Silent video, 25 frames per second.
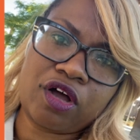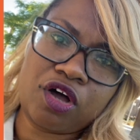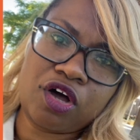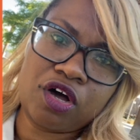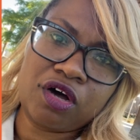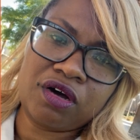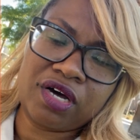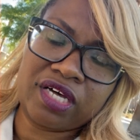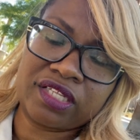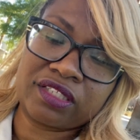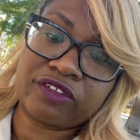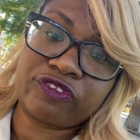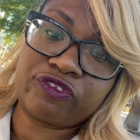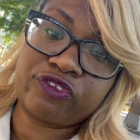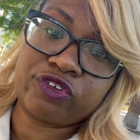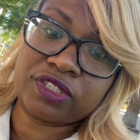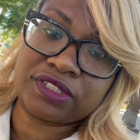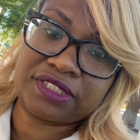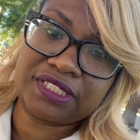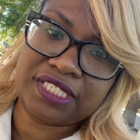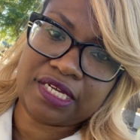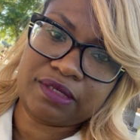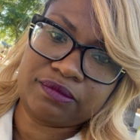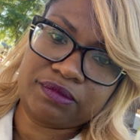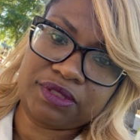whole other
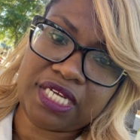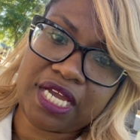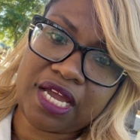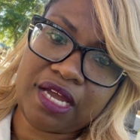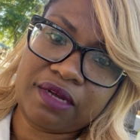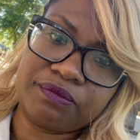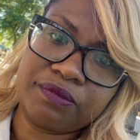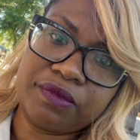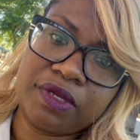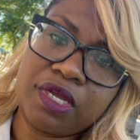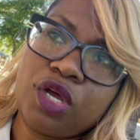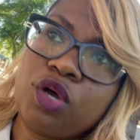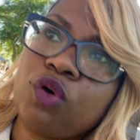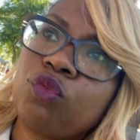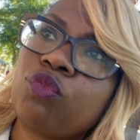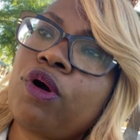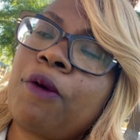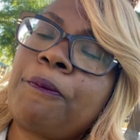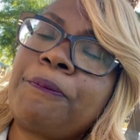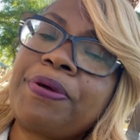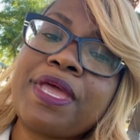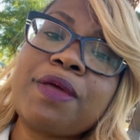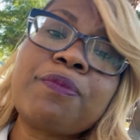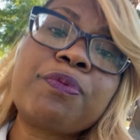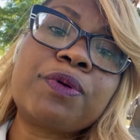full-time job? Well,
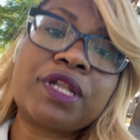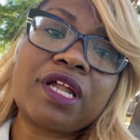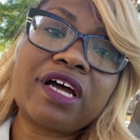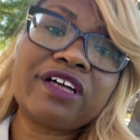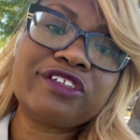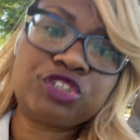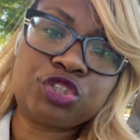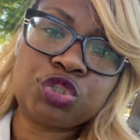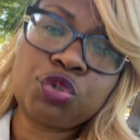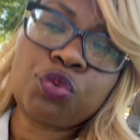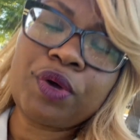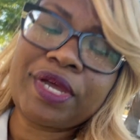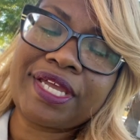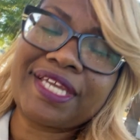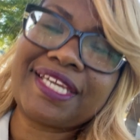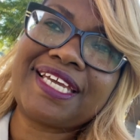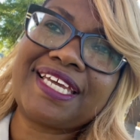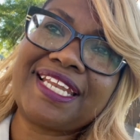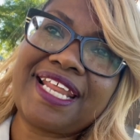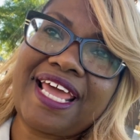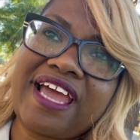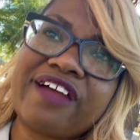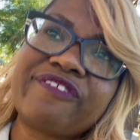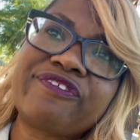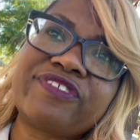people are doing
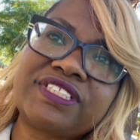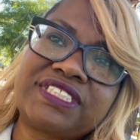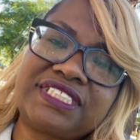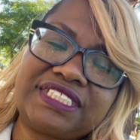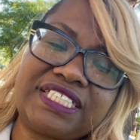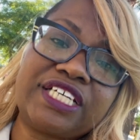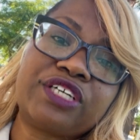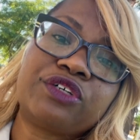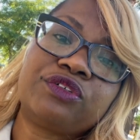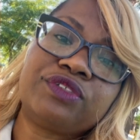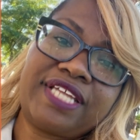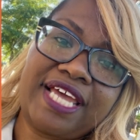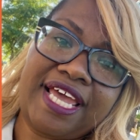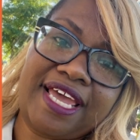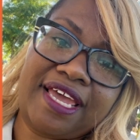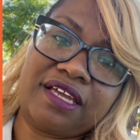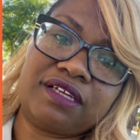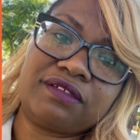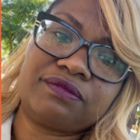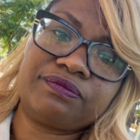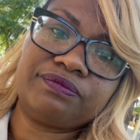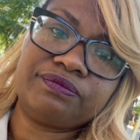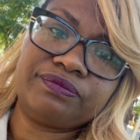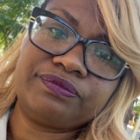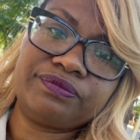it every single day.
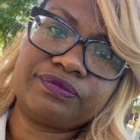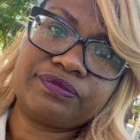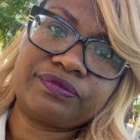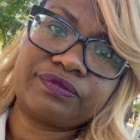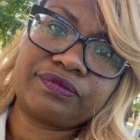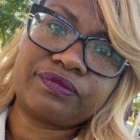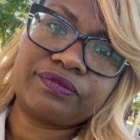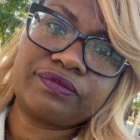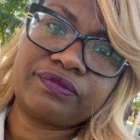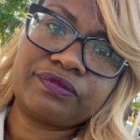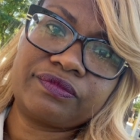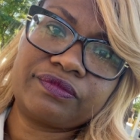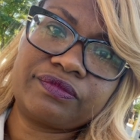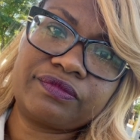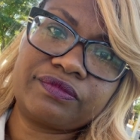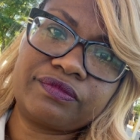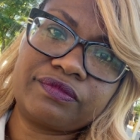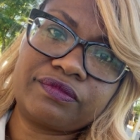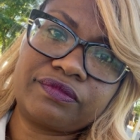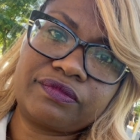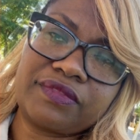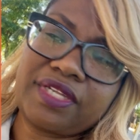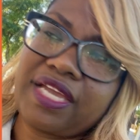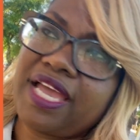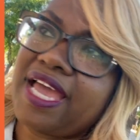
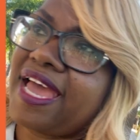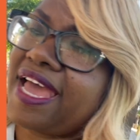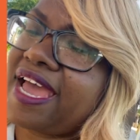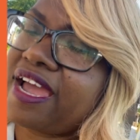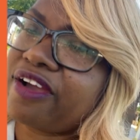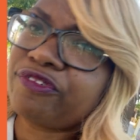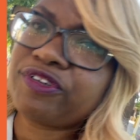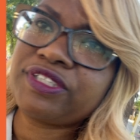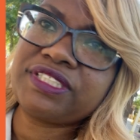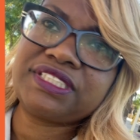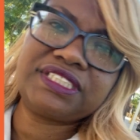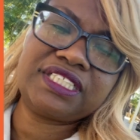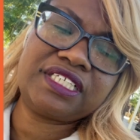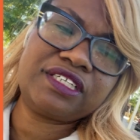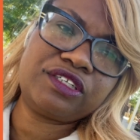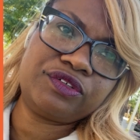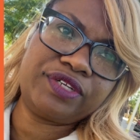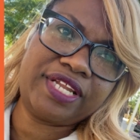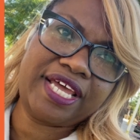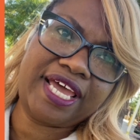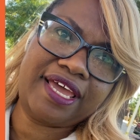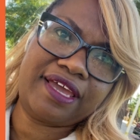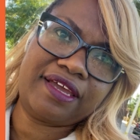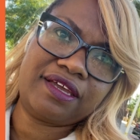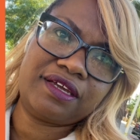Every single
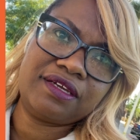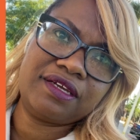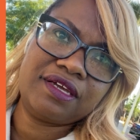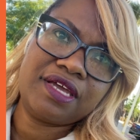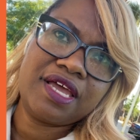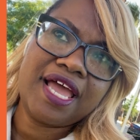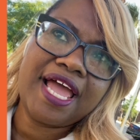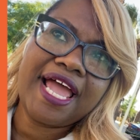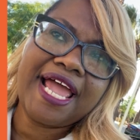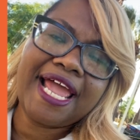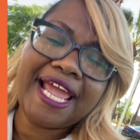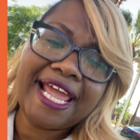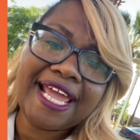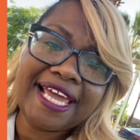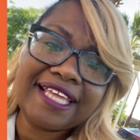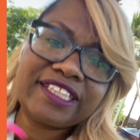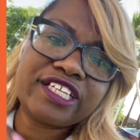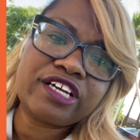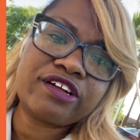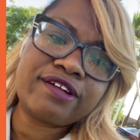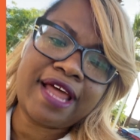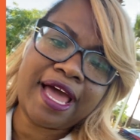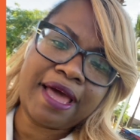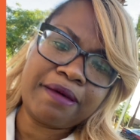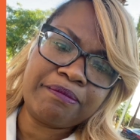day. And
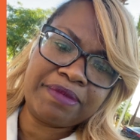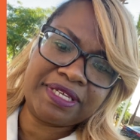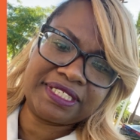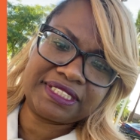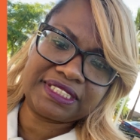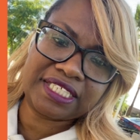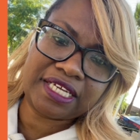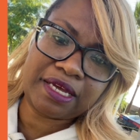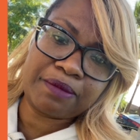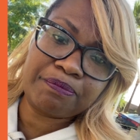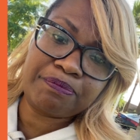they're not missing a